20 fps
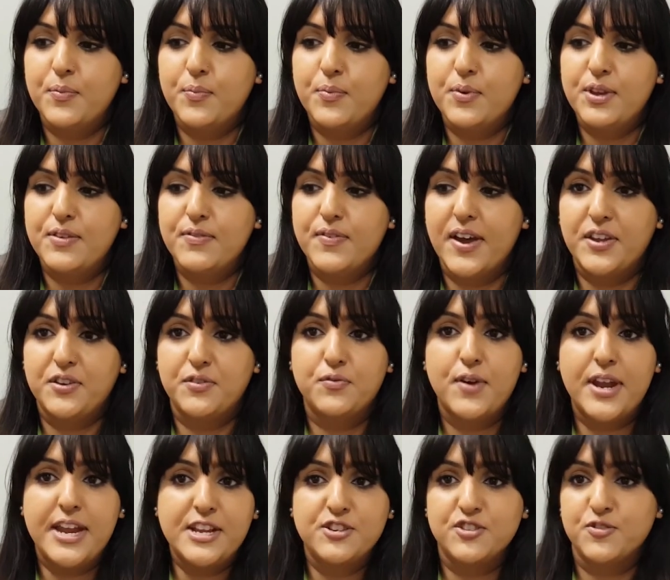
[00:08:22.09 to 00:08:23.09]
We've had a
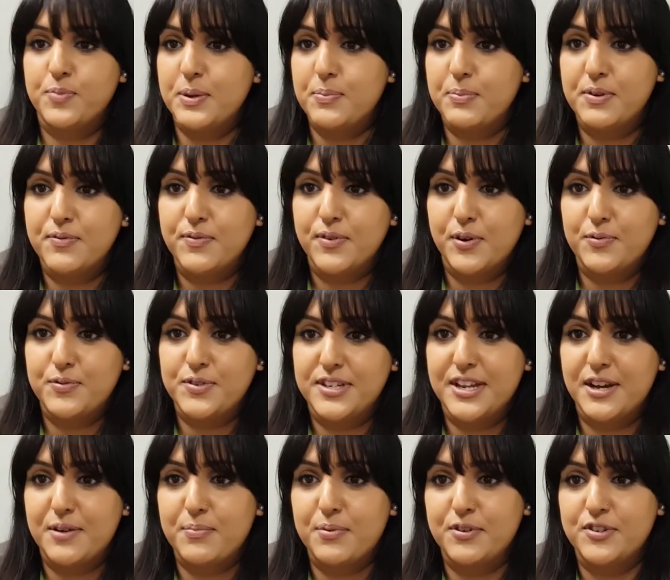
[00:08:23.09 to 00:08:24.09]
range of people involved in
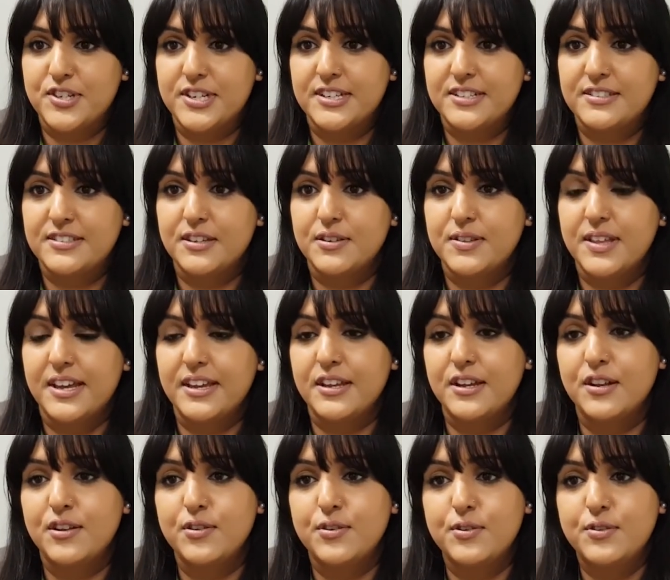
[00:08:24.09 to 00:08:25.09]
our projects, so that
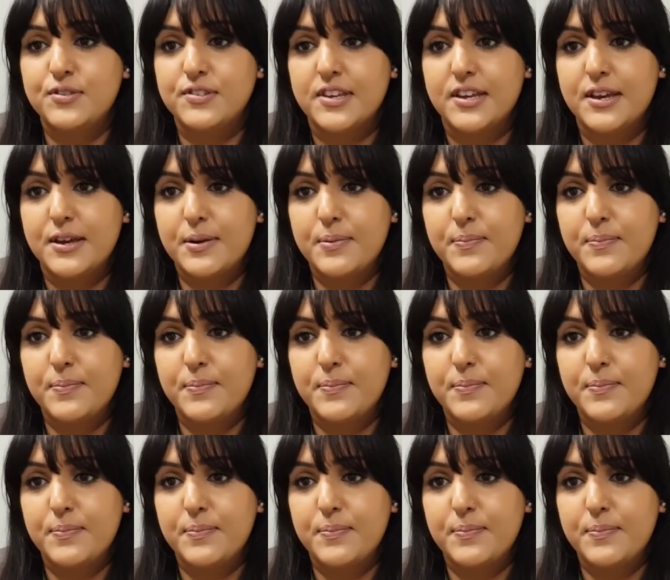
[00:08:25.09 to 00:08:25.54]
includes